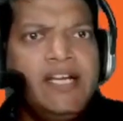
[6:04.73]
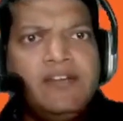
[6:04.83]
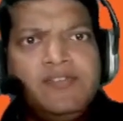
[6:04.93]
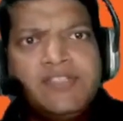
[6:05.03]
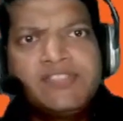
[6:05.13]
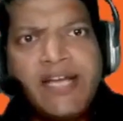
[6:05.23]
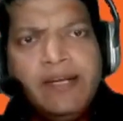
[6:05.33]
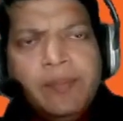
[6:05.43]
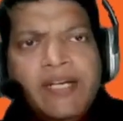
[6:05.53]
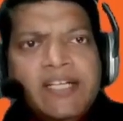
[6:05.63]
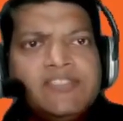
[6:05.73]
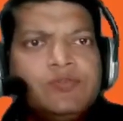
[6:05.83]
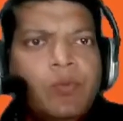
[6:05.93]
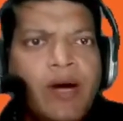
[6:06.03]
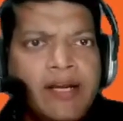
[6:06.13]
If the sign bit
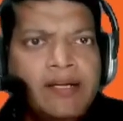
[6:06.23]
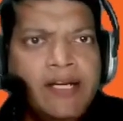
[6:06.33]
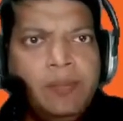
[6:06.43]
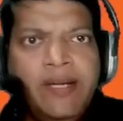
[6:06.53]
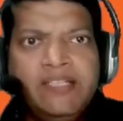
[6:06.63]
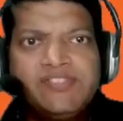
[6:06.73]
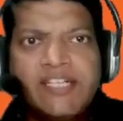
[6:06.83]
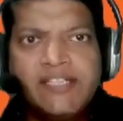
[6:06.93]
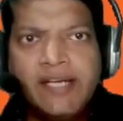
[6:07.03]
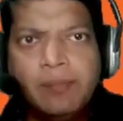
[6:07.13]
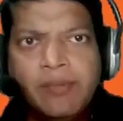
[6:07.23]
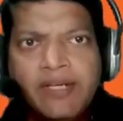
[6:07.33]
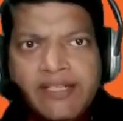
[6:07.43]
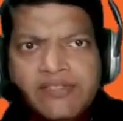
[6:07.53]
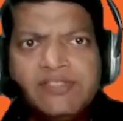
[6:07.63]
is 1, it means that the
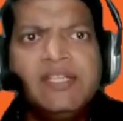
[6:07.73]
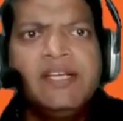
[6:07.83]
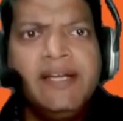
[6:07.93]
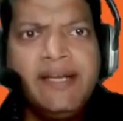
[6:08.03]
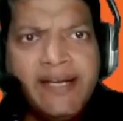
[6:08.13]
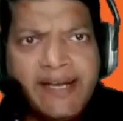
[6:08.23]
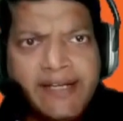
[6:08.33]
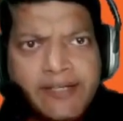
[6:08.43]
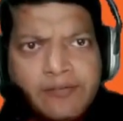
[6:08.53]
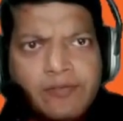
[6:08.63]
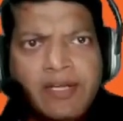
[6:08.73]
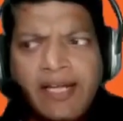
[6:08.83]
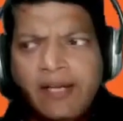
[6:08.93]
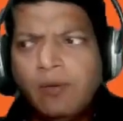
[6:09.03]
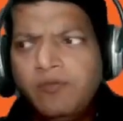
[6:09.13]
number is negative.
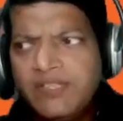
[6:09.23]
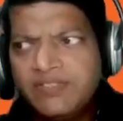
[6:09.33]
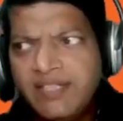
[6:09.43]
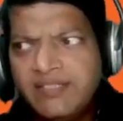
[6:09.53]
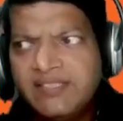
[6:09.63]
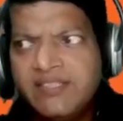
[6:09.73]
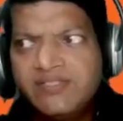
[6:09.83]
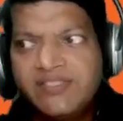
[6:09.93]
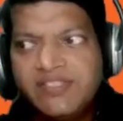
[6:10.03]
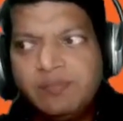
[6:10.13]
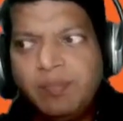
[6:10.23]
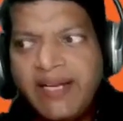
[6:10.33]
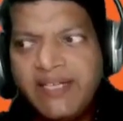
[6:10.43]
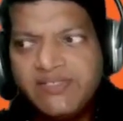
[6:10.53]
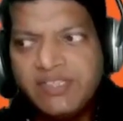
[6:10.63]
And obviously, since this is
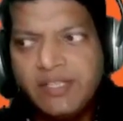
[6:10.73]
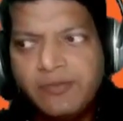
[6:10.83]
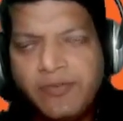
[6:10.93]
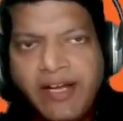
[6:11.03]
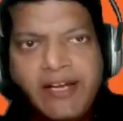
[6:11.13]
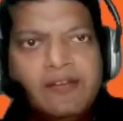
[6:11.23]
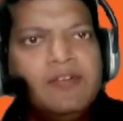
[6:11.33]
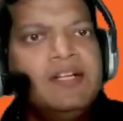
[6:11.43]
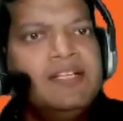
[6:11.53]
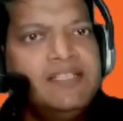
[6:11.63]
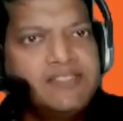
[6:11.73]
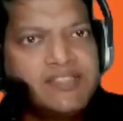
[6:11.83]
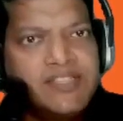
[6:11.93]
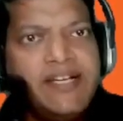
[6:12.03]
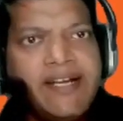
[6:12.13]
minus 35, this
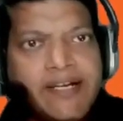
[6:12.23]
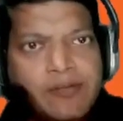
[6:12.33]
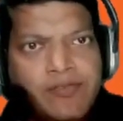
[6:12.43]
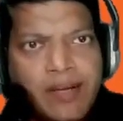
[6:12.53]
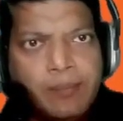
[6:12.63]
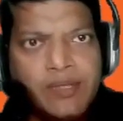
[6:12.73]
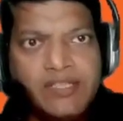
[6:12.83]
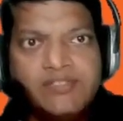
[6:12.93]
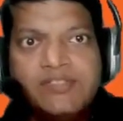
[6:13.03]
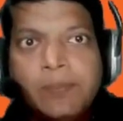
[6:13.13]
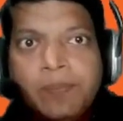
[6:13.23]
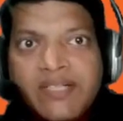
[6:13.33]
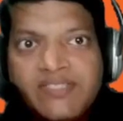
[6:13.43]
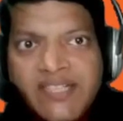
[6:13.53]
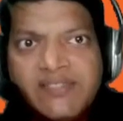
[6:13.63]
is a negative number. This
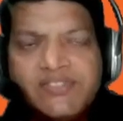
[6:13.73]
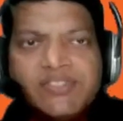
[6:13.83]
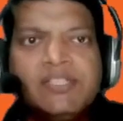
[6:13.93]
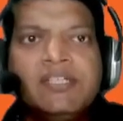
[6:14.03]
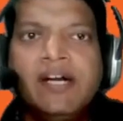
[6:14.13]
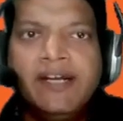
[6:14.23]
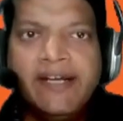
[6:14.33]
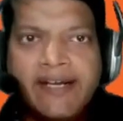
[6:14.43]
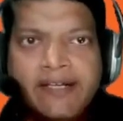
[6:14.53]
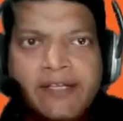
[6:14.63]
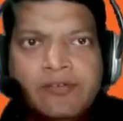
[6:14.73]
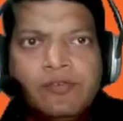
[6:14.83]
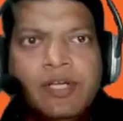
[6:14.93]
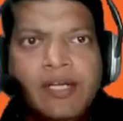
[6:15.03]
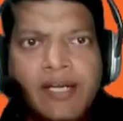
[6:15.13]
represents a
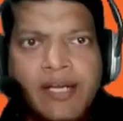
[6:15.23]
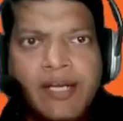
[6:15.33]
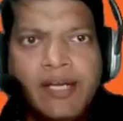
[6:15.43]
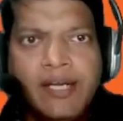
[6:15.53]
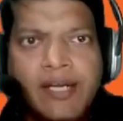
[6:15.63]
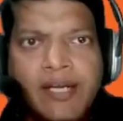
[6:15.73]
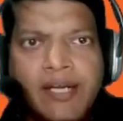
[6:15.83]
negative number.